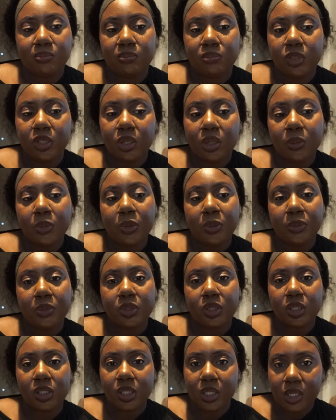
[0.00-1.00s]
you know people
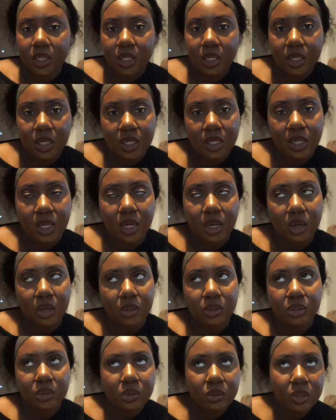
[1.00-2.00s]
see it and they like oh
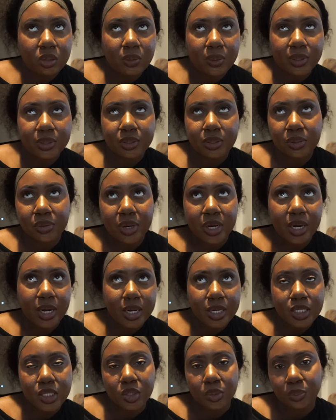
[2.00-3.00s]
you only work three
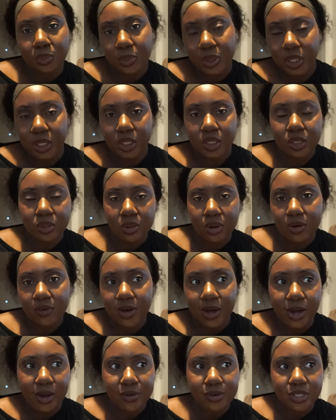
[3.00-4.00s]
days a week 12
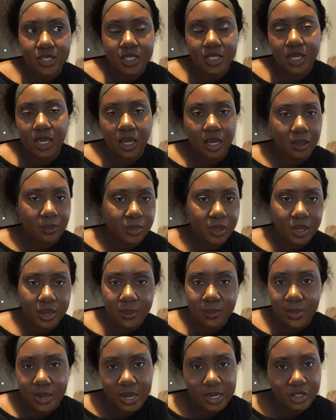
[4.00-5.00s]
hours it can't be
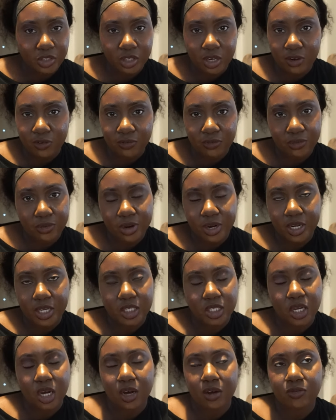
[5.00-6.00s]
that bad you have four
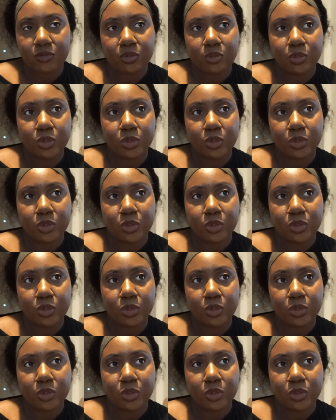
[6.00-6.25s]
days off